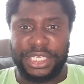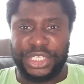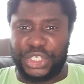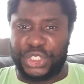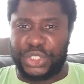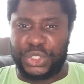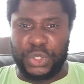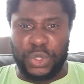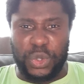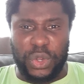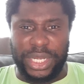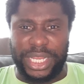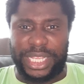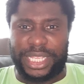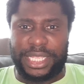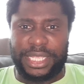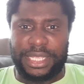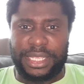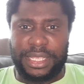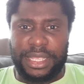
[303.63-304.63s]

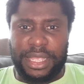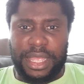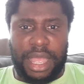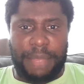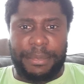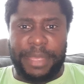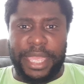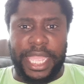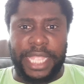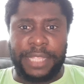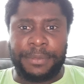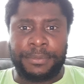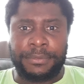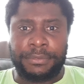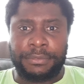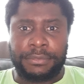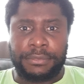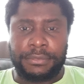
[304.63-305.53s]
Surely, I mean,